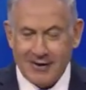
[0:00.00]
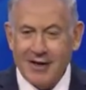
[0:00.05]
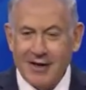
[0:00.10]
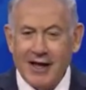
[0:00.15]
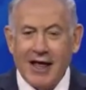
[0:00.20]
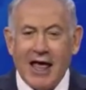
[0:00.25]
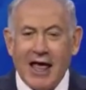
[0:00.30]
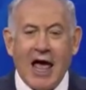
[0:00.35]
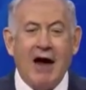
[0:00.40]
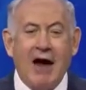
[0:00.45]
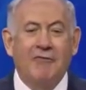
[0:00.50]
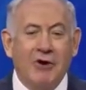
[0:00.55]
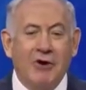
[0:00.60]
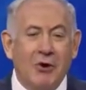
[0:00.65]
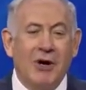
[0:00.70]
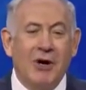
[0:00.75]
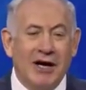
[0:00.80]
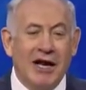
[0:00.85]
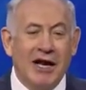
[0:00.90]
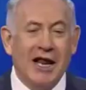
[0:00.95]

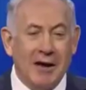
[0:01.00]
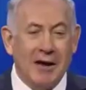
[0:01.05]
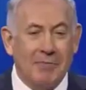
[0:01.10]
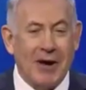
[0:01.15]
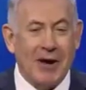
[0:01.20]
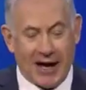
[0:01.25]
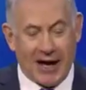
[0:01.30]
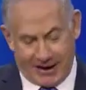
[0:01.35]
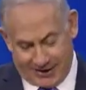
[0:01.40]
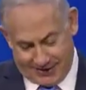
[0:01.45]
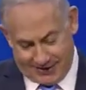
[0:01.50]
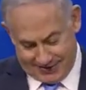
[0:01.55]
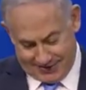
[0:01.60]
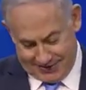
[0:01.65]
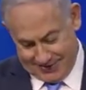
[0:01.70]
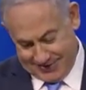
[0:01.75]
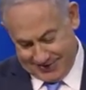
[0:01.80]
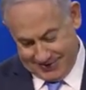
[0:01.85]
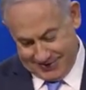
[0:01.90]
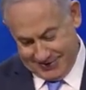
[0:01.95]
Everyone at AIPAC.
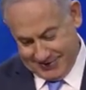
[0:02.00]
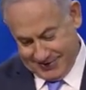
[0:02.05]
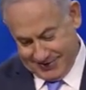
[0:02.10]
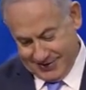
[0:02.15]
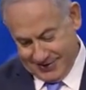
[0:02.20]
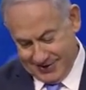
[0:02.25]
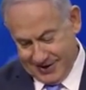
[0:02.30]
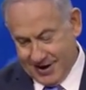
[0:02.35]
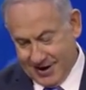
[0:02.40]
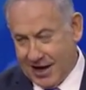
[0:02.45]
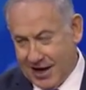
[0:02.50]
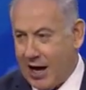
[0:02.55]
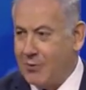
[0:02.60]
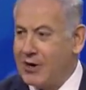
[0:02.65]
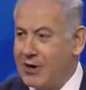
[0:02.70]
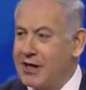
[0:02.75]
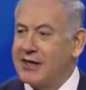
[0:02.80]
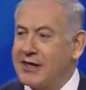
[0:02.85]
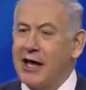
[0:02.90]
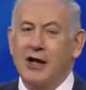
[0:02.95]
I want
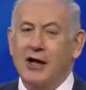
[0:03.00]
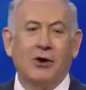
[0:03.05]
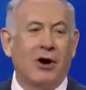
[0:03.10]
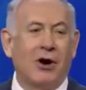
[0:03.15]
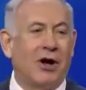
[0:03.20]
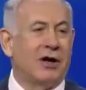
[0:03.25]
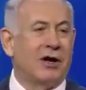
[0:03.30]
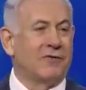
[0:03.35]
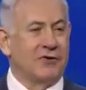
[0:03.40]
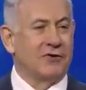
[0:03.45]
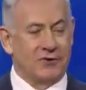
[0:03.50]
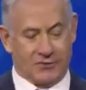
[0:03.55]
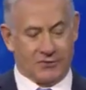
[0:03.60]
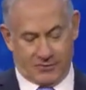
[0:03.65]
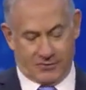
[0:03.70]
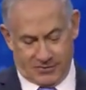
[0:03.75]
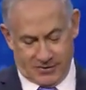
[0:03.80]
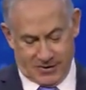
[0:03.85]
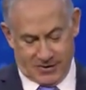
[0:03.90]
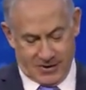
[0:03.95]
to thank all of you
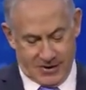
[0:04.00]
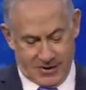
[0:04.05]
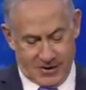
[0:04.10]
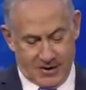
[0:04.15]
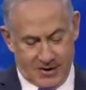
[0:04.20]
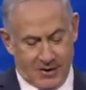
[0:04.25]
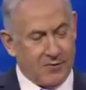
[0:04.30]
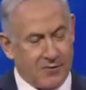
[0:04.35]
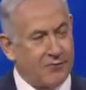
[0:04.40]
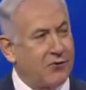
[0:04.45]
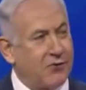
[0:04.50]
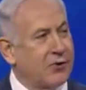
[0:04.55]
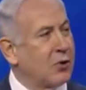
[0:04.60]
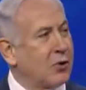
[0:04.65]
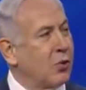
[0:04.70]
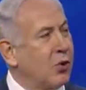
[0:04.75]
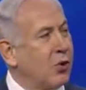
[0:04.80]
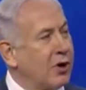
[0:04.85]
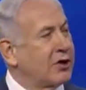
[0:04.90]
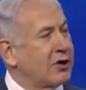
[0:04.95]
for the
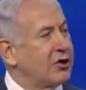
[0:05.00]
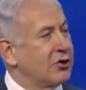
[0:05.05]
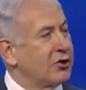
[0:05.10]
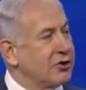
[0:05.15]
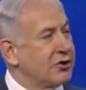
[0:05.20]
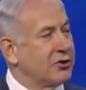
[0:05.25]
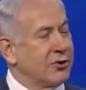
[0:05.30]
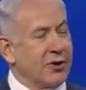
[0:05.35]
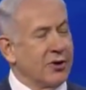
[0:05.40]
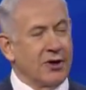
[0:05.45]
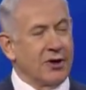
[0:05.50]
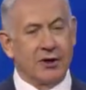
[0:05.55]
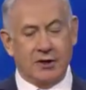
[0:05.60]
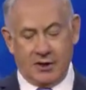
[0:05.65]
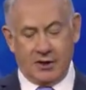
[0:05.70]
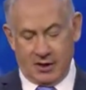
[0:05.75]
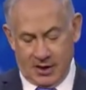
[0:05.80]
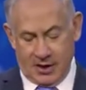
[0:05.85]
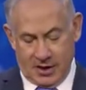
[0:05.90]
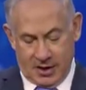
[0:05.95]
work you're doing
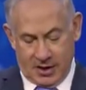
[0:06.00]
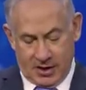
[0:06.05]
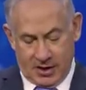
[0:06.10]
to